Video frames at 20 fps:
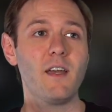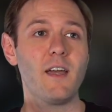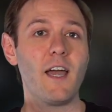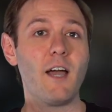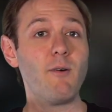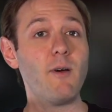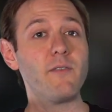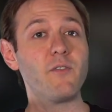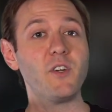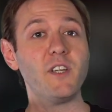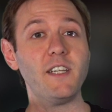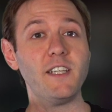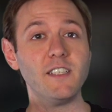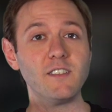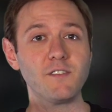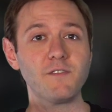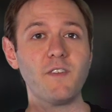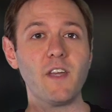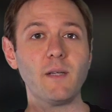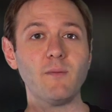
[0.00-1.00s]
However, he
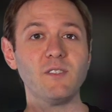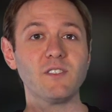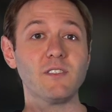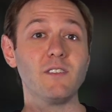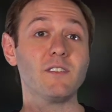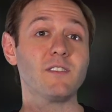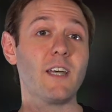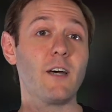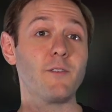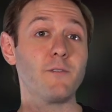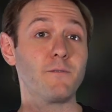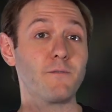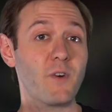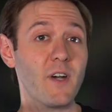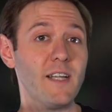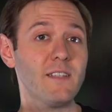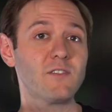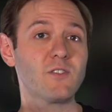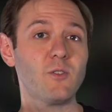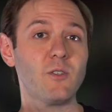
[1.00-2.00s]
is famous in the south of
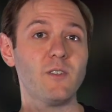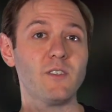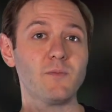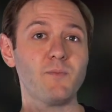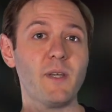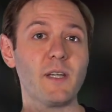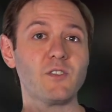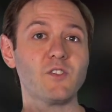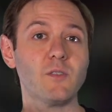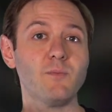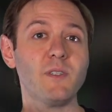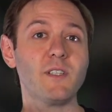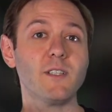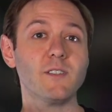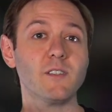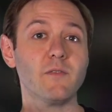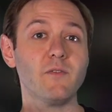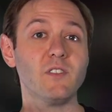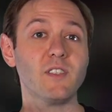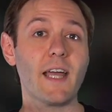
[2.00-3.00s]
France during this picture
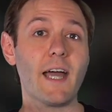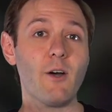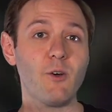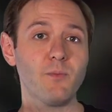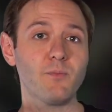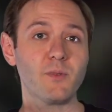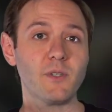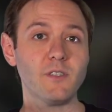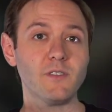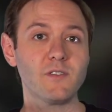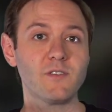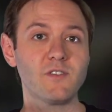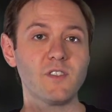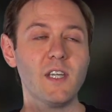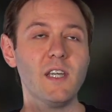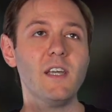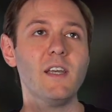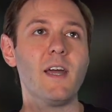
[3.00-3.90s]
because of his outbursts.